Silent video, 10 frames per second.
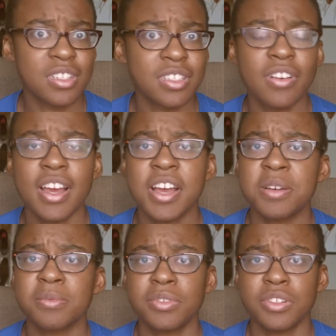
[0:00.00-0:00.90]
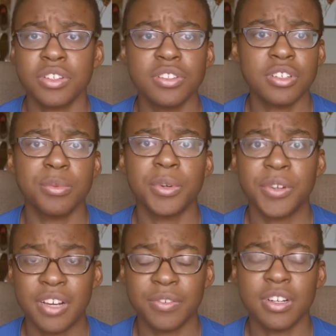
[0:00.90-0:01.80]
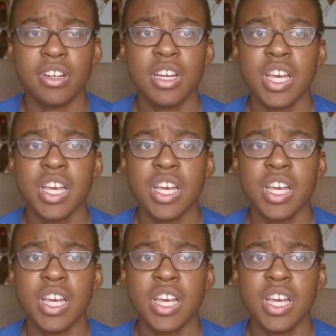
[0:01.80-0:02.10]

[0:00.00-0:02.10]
Instagram, for your YouTube or whatever.